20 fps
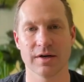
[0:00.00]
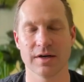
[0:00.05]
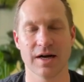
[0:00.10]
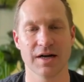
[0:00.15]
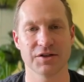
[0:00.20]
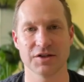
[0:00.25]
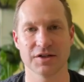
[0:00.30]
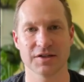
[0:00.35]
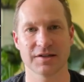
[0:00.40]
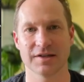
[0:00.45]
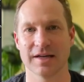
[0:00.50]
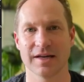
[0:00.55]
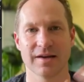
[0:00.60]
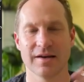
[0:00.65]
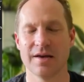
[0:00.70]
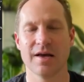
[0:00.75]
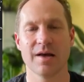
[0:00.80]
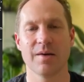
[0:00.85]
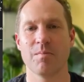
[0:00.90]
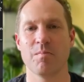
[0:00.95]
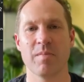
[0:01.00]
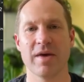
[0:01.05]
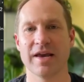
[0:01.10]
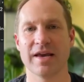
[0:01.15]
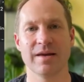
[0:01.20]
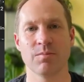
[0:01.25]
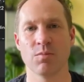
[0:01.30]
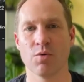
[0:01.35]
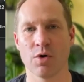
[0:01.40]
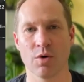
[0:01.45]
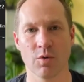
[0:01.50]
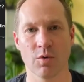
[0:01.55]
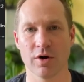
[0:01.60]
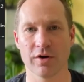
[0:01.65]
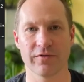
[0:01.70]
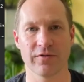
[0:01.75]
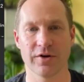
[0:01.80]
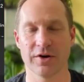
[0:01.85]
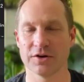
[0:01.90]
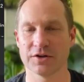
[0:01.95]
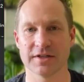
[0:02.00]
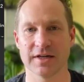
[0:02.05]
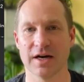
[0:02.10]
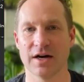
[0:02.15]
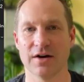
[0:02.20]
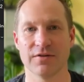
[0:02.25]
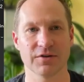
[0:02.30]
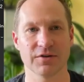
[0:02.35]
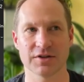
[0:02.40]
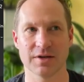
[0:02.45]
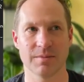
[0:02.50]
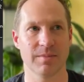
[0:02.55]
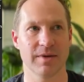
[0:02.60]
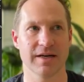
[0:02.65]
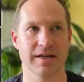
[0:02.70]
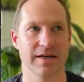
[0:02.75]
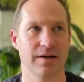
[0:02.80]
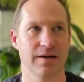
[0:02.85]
not just like making more work for yourself or somebody